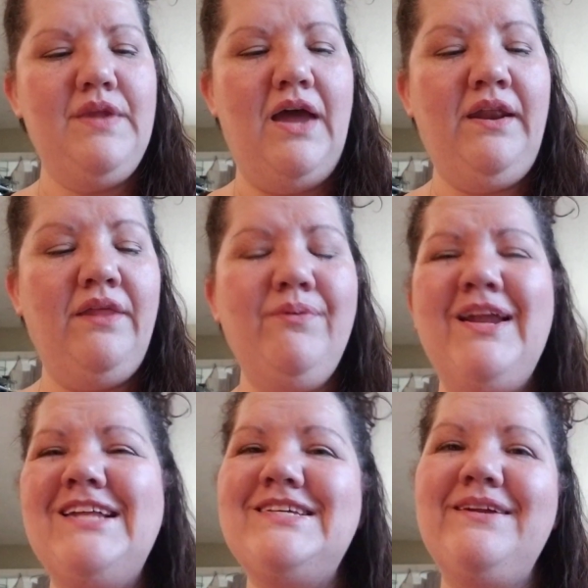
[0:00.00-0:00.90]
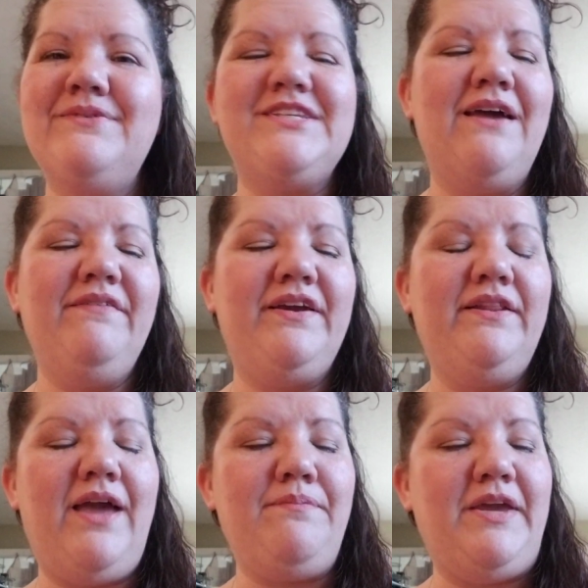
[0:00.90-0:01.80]
Another one I did was kind of like a
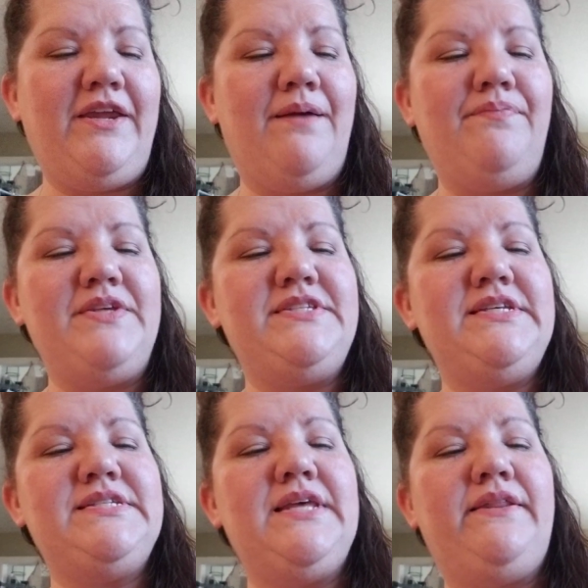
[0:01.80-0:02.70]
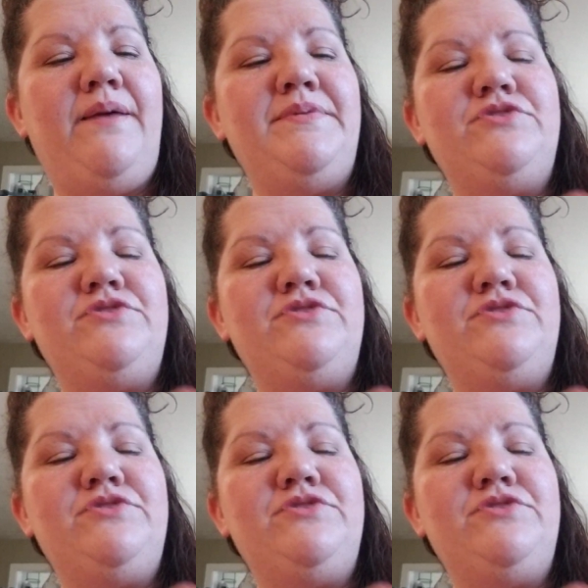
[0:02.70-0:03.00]
light medium. This is lemon